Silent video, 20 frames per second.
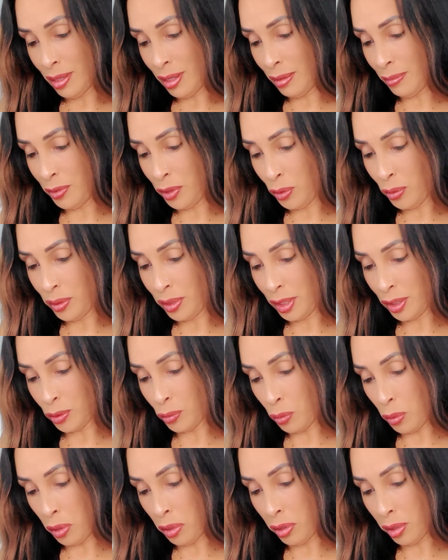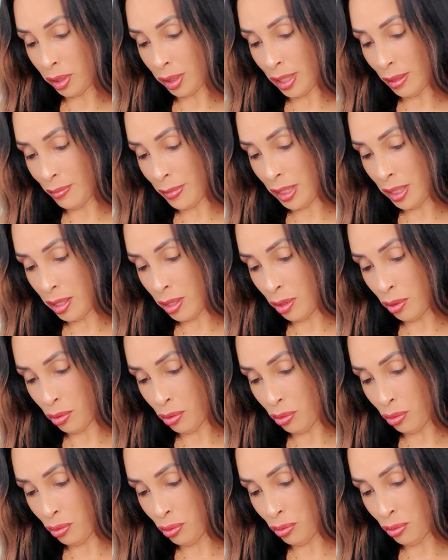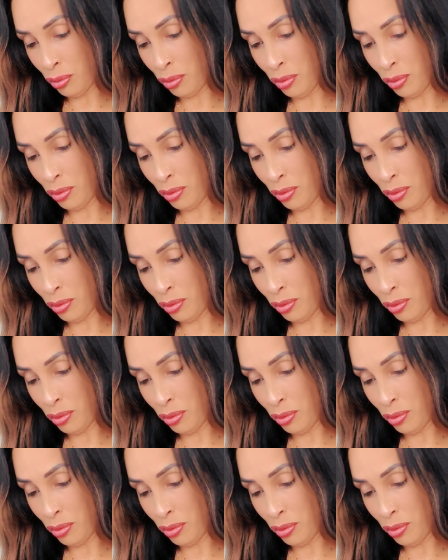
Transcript: I'm doing this wrong. Let me know.